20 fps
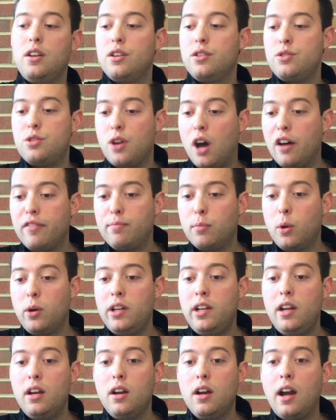Sophomore
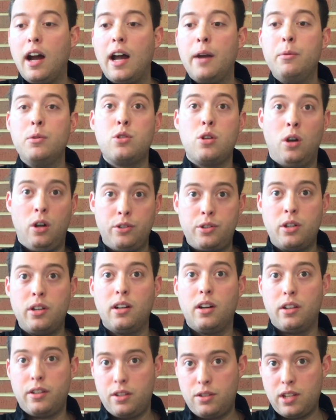year, I was an
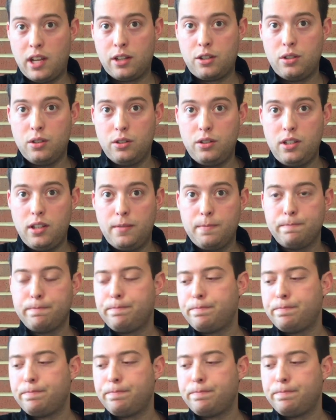alternate on the sectional team.